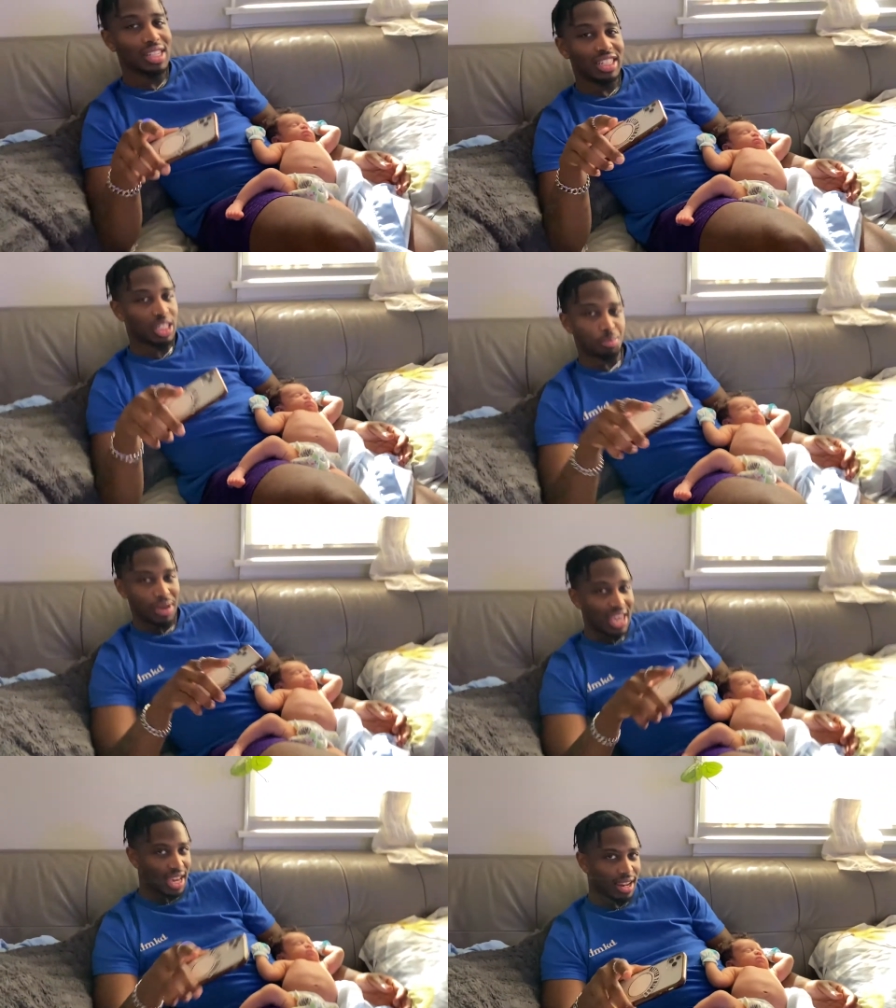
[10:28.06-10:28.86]
he's just
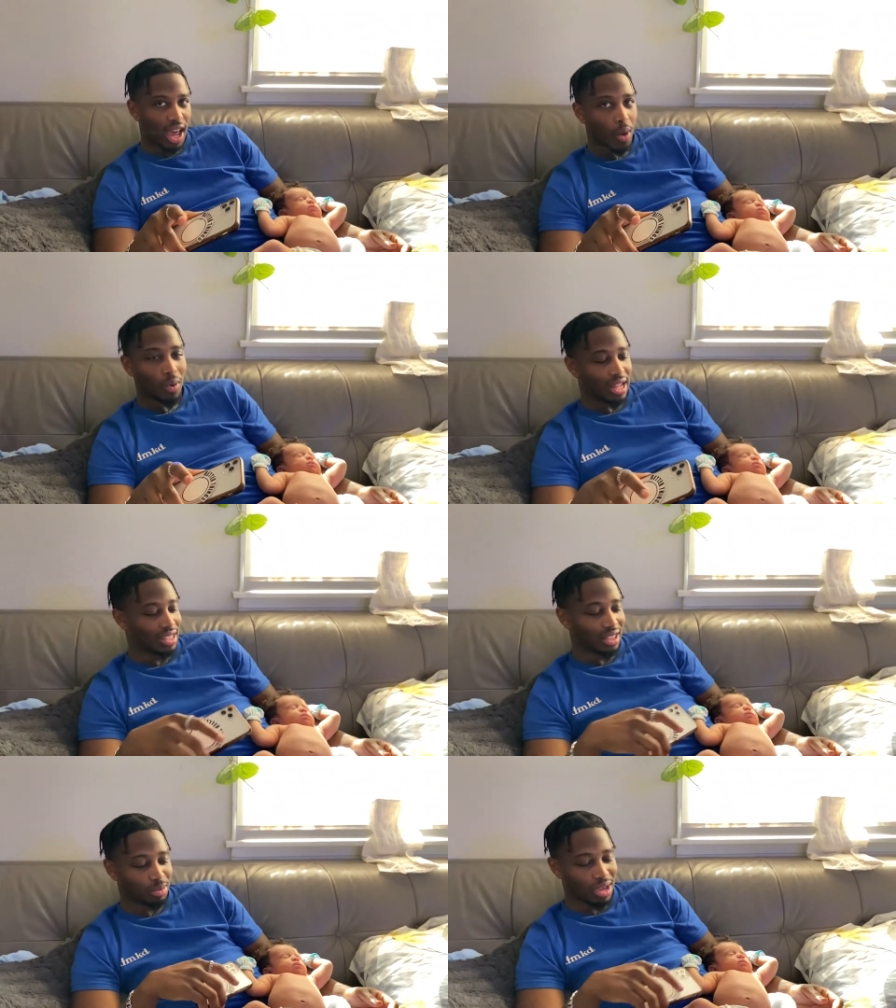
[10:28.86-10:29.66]
peeing now when I
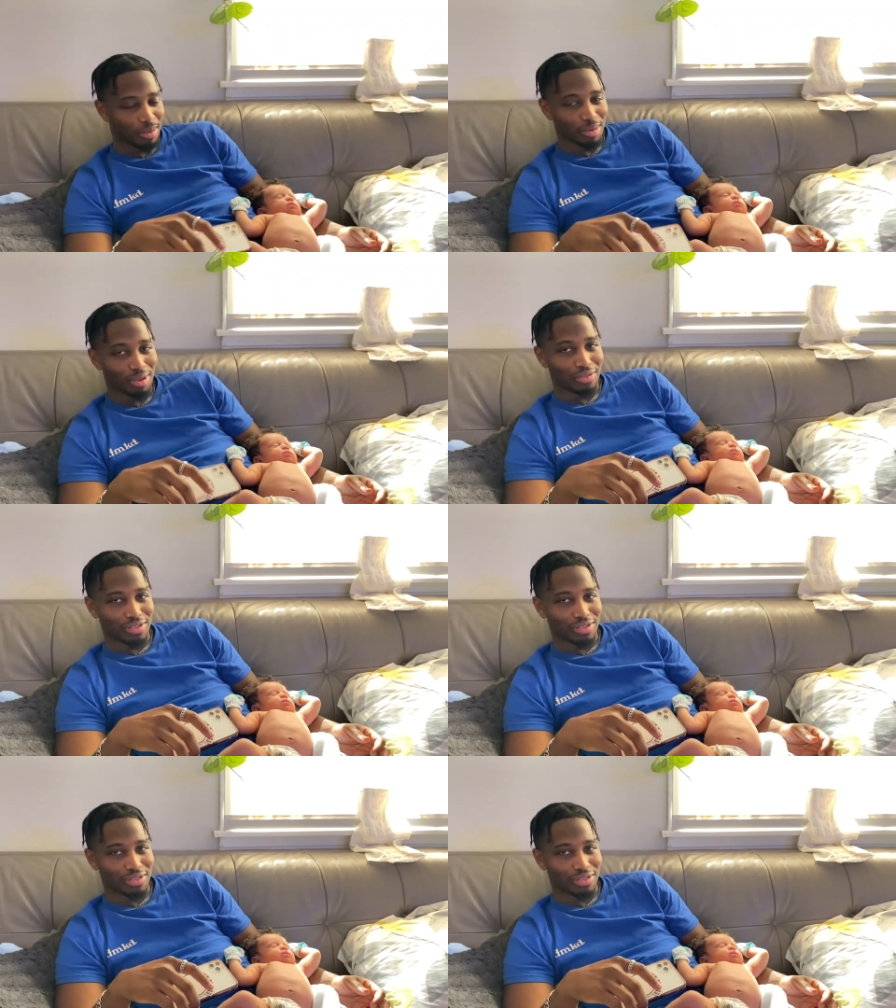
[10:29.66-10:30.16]
take the paper off.